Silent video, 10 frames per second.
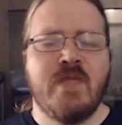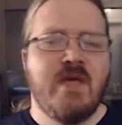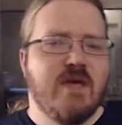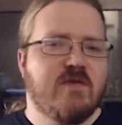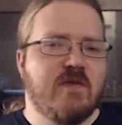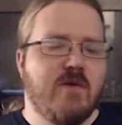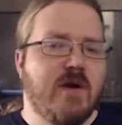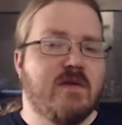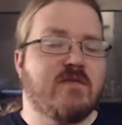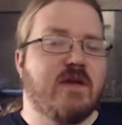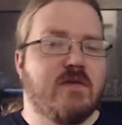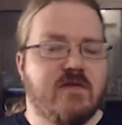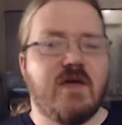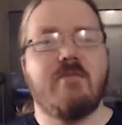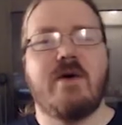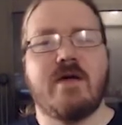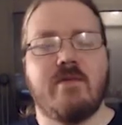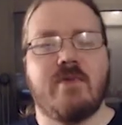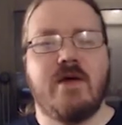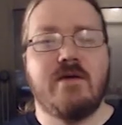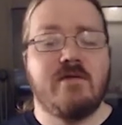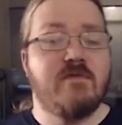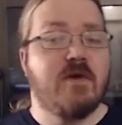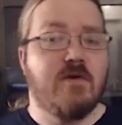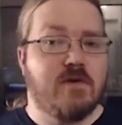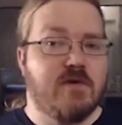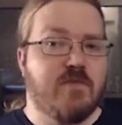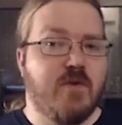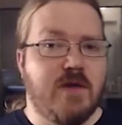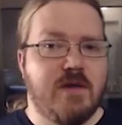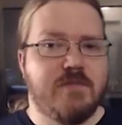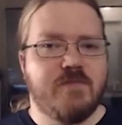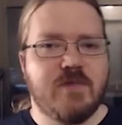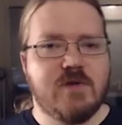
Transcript: So I decided to set my campaign in the early spring,